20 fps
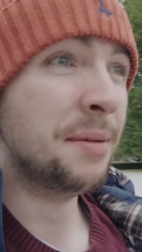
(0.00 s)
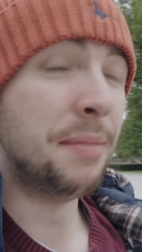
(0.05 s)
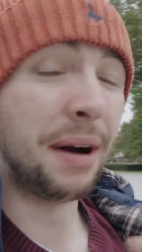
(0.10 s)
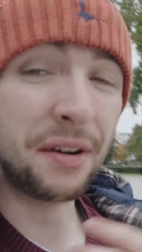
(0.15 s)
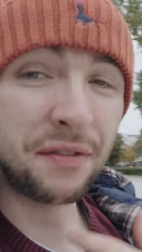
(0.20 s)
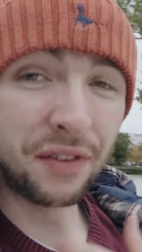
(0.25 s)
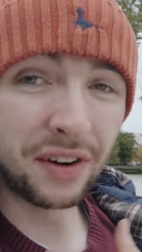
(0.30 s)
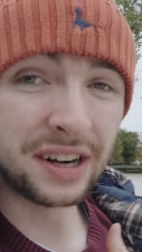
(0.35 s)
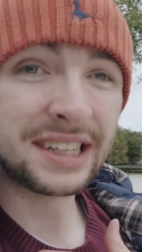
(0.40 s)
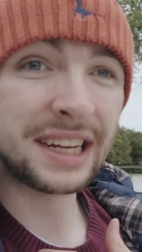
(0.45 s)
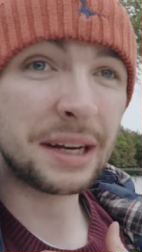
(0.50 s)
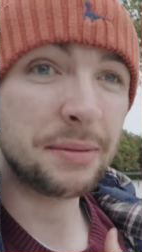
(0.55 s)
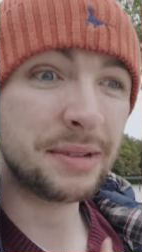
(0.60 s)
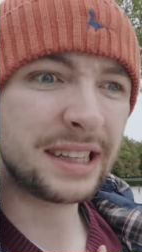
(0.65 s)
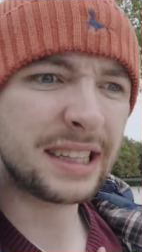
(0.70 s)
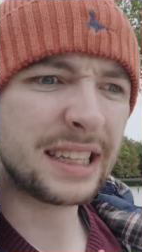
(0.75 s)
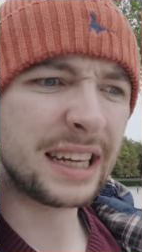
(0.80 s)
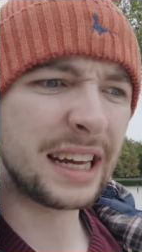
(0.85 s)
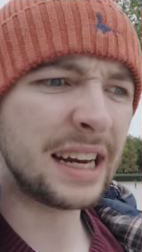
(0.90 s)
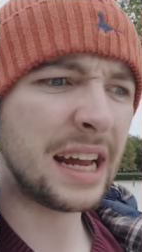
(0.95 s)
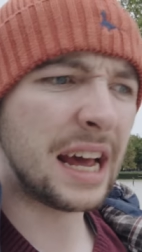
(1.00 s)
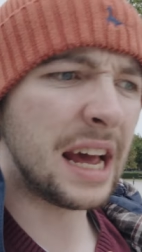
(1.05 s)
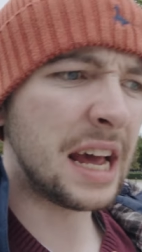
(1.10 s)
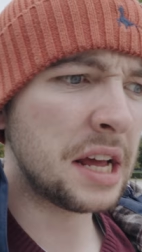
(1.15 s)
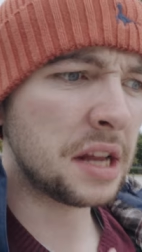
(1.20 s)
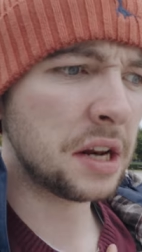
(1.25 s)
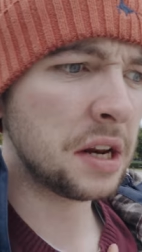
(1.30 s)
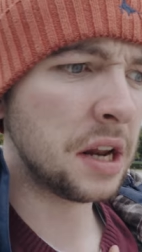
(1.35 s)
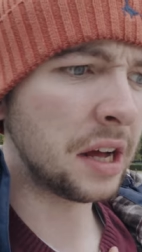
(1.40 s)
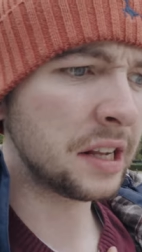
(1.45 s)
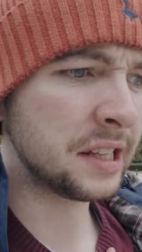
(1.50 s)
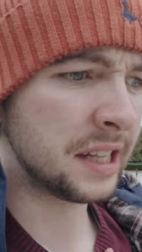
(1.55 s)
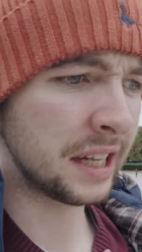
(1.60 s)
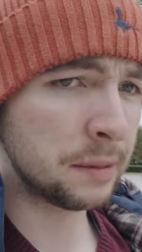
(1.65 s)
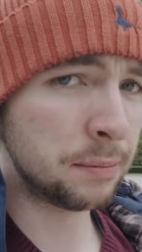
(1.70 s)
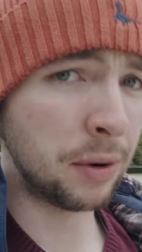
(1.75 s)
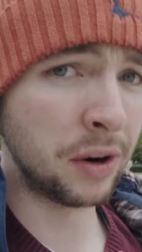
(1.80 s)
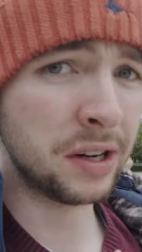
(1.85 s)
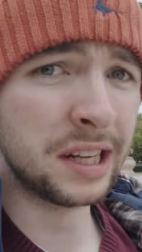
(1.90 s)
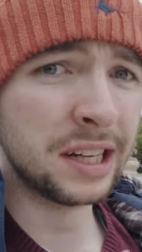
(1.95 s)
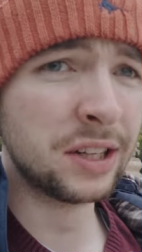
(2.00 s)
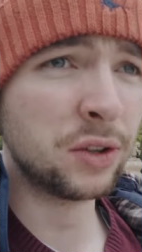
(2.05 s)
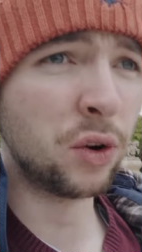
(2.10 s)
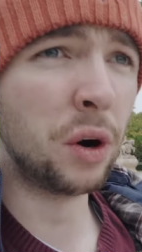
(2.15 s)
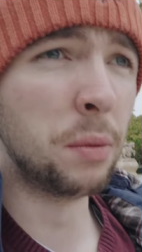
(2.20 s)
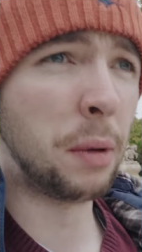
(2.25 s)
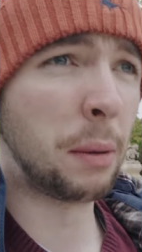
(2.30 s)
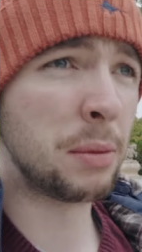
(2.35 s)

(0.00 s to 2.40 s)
My first time staying in a six person dorm.